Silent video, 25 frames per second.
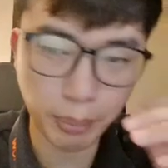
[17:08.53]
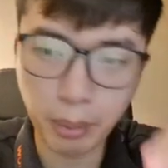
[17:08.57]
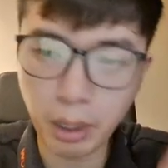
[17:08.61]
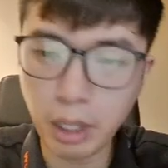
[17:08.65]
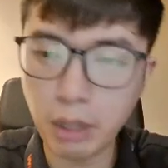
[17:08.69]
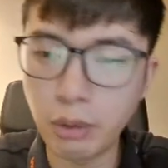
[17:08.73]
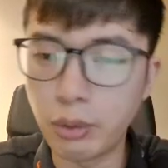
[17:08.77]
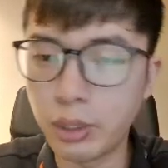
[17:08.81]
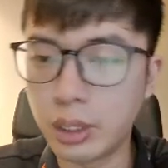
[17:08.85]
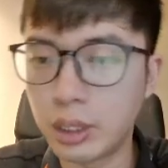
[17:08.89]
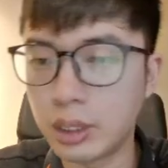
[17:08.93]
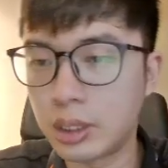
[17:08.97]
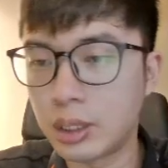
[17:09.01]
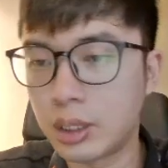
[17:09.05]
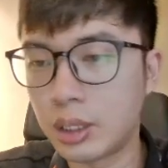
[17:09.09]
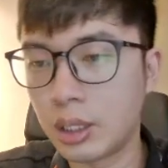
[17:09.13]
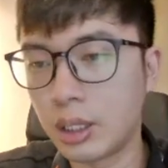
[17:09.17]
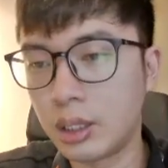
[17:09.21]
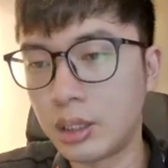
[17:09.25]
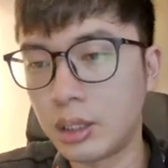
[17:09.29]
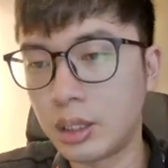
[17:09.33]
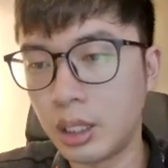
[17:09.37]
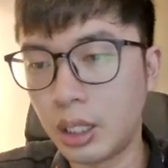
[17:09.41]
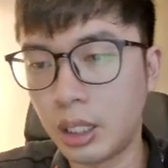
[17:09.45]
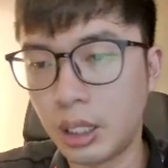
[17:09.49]
and
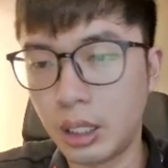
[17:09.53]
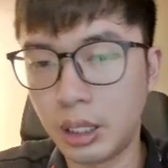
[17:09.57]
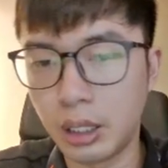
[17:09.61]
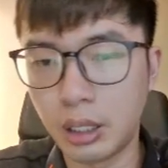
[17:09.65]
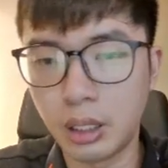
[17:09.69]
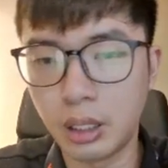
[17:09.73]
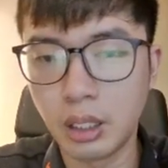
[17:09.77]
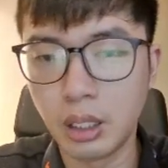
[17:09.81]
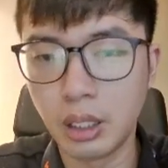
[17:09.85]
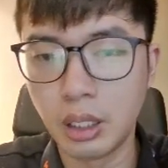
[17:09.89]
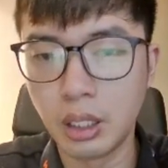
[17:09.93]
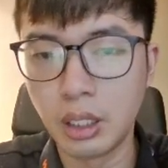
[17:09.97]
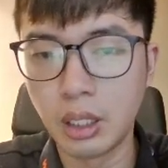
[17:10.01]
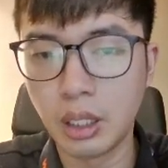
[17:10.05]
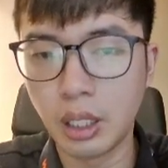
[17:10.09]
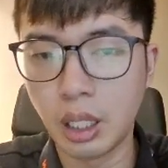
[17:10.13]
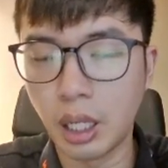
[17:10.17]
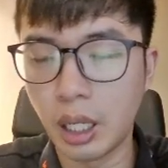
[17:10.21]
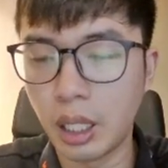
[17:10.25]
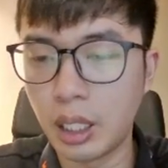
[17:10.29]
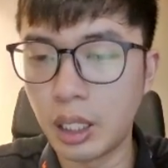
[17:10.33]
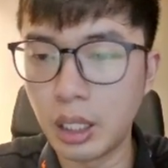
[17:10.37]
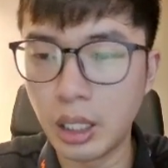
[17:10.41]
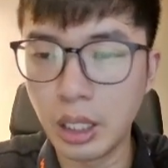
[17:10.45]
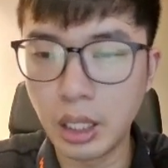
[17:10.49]
resistance in
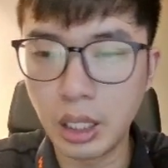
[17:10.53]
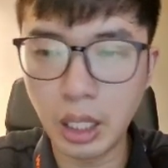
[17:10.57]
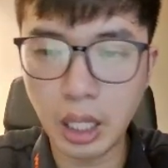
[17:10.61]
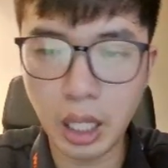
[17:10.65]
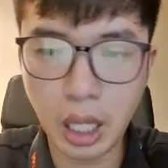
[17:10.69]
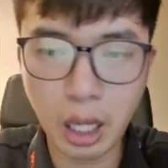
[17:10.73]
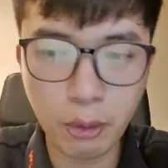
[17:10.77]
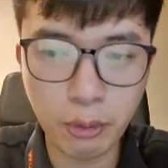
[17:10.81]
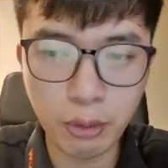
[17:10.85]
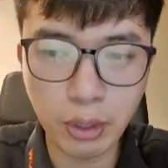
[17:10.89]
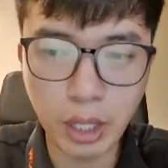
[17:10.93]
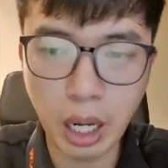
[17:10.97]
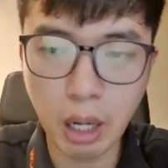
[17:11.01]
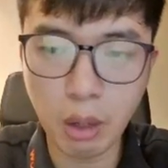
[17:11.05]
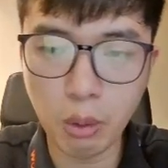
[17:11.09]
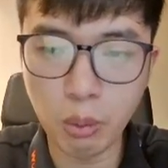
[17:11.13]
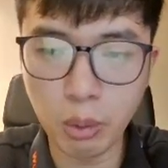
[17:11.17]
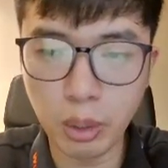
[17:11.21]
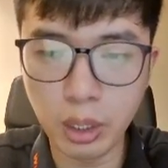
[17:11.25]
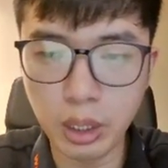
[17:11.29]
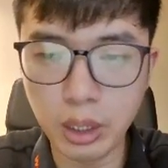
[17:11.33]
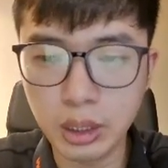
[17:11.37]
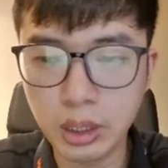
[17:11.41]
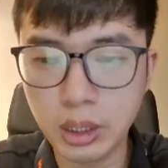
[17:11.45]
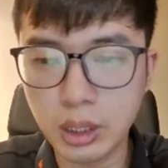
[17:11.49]
every
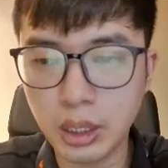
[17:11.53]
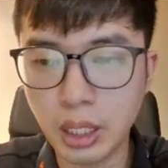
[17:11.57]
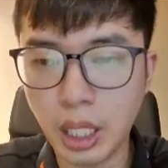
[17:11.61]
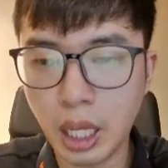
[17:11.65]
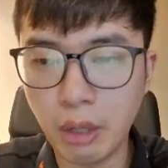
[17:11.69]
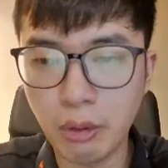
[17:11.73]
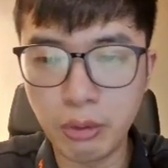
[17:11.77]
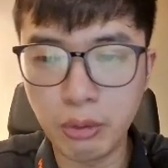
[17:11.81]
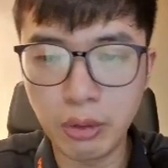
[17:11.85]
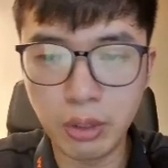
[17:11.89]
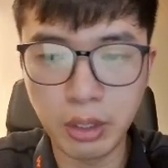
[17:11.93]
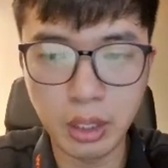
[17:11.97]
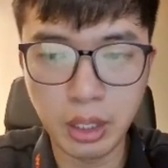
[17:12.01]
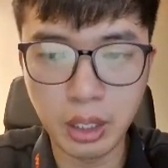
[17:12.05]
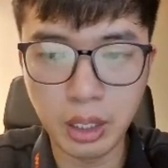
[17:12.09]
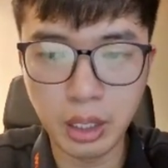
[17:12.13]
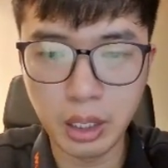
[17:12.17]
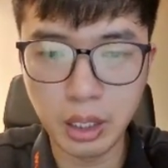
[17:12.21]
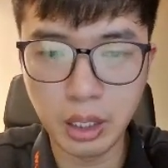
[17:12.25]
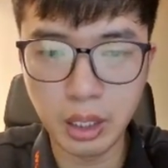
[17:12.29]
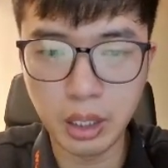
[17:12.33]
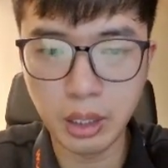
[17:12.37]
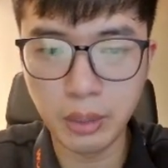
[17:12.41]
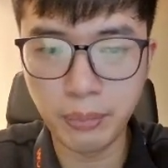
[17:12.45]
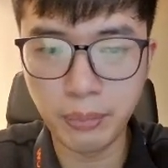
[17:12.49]
hours, every